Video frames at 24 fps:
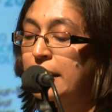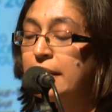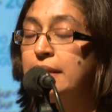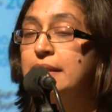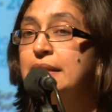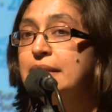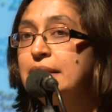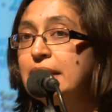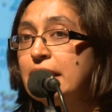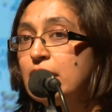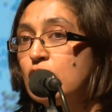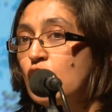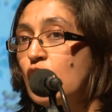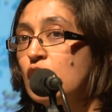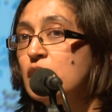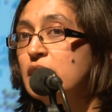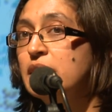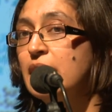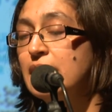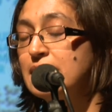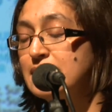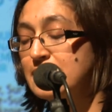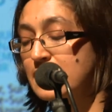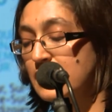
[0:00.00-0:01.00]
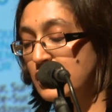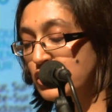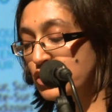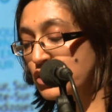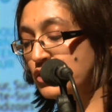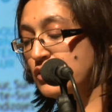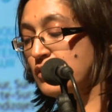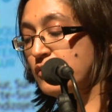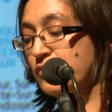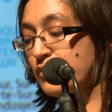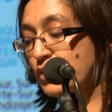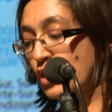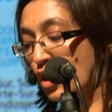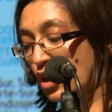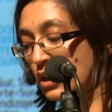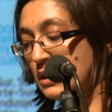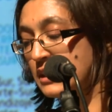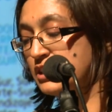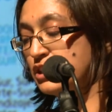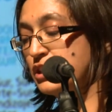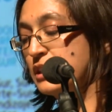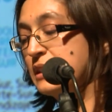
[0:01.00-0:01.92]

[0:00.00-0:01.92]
The decolonization of knowledge,